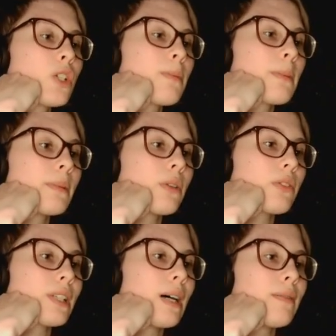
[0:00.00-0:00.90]
Super
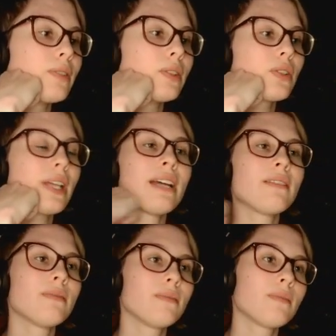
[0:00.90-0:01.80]
Broker is helpful, so that
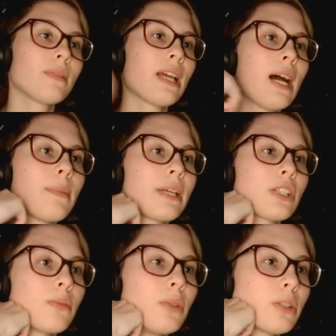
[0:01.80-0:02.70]
help
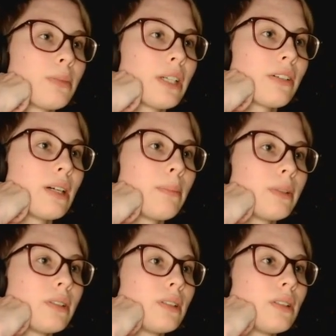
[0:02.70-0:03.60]
gets your multiplier up,
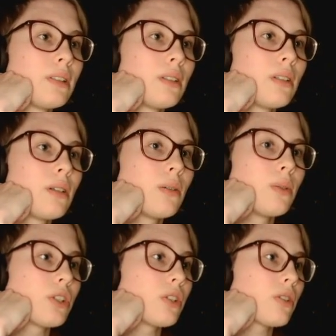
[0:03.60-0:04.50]

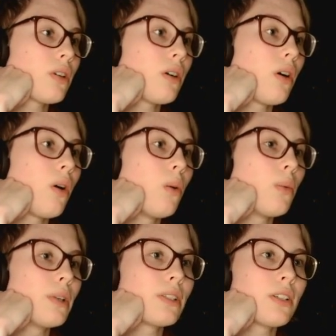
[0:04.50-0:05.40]
which is
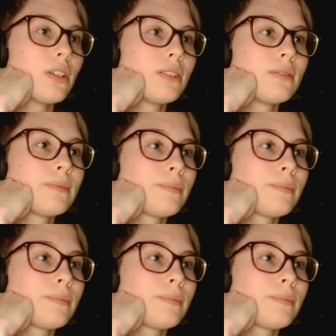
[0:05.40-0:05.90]
always good.